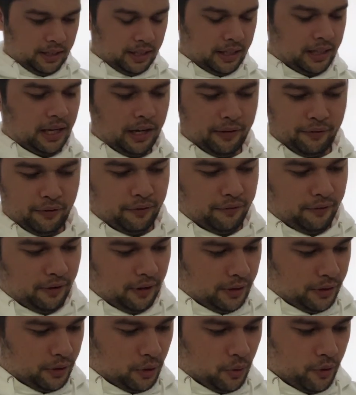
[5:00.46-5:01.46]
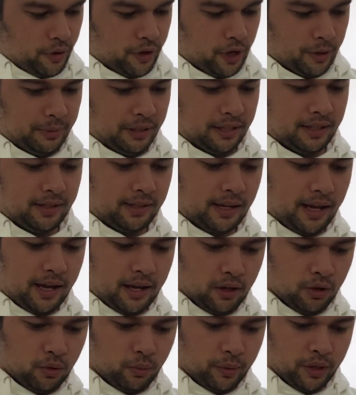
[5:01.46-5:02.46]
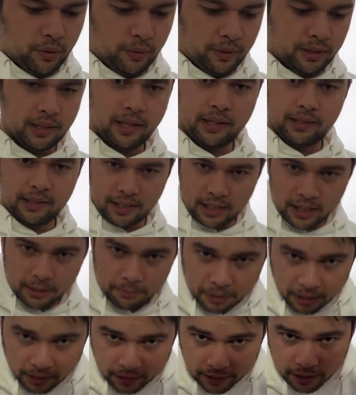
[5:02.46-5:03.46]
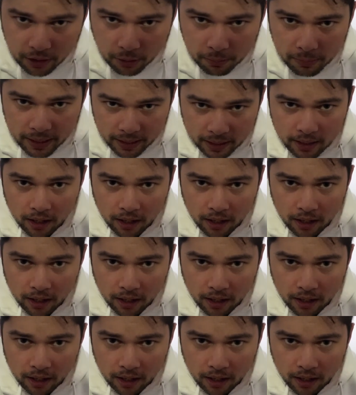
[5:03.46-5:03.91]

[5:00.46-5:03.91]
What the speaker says: And then if you follow the Horde Army style, we always like to keep it a little bit